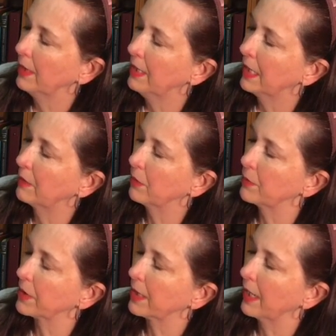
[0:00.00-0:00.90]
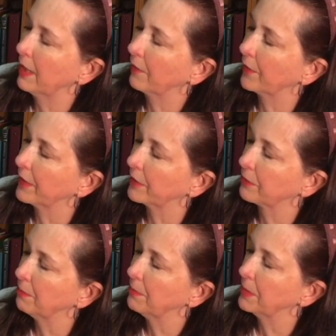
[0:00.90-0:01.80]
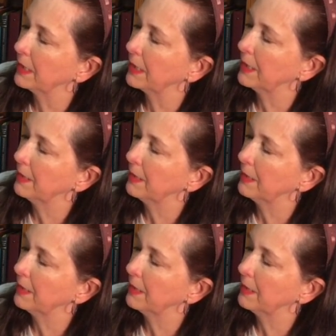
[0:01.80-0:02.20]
and we would count this B,